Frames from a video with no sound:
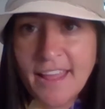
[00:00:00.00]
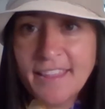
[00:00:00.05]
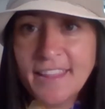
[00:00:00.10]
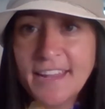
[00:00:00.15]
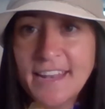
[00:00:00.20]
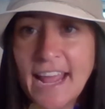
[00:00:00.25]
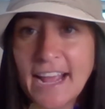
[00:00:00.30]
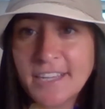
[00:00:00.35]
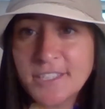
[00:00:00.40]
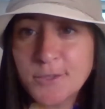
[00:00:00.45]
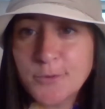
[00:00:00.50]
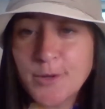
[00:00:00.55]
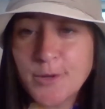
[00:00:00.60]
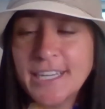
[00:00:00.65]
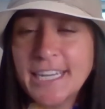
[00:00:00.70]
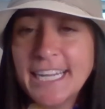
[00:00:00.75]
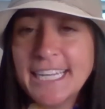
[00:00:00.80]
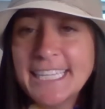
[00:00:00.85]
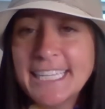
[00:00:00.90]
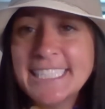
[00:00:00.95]
The next
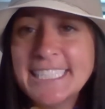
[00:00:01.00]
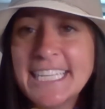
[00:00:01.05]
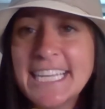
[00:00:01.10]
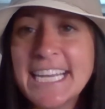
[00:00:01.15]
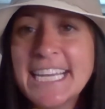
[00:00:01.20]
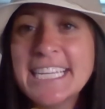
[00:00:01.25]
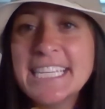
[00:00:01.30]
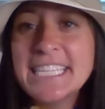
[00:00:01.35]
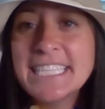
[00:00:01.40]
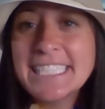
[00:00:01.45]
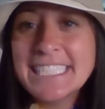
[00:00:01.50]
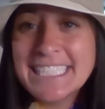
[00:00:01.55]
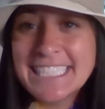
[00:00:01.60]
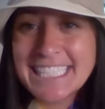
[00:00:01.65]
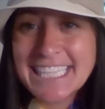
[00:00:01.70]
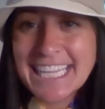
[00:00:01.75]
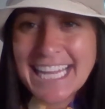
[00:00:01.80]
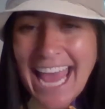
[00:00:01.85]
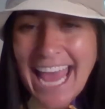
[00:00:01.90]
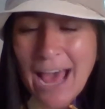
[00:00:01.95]
word is
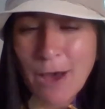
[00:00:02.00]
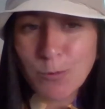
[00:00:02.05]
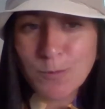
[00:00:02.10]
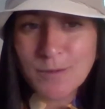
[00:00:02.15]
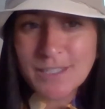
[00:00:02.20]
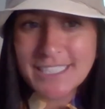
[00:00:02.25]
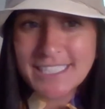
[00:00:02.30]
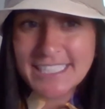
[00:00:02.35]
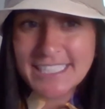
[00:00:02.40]
scout.